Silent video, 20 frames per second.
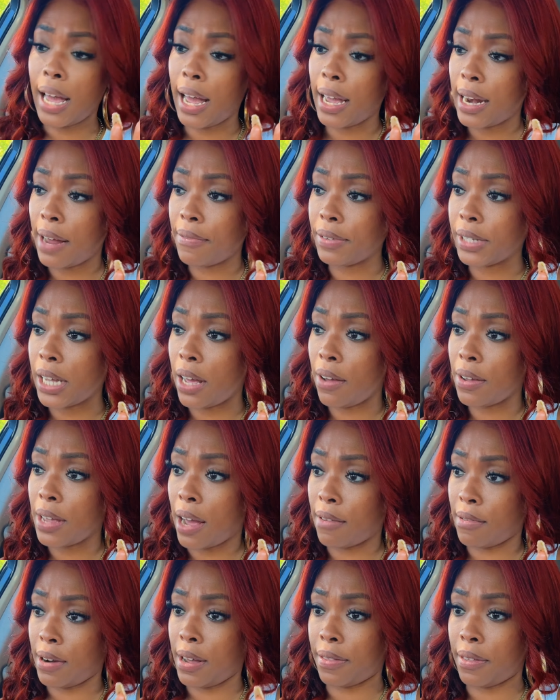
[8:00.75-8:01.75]
I ain't never tell
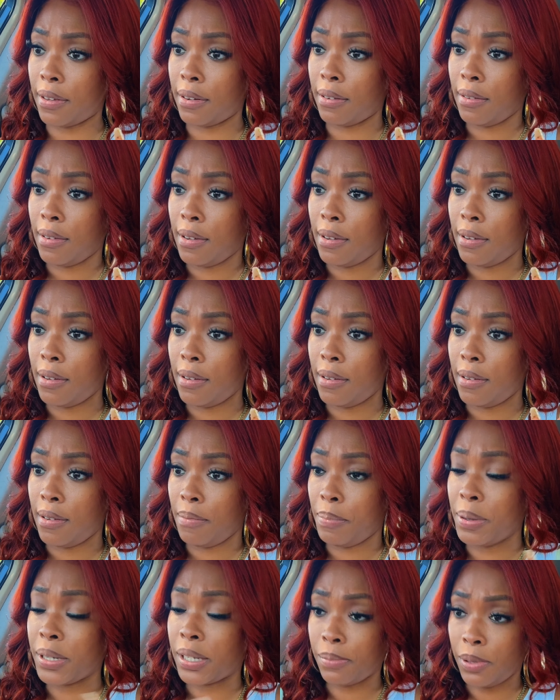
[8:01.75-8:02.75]
y'all nothing.
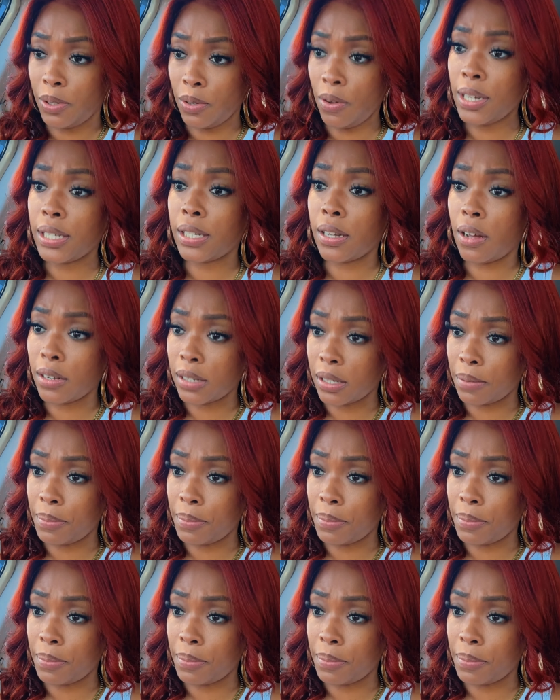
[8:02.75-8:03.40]
Put some soy sauce,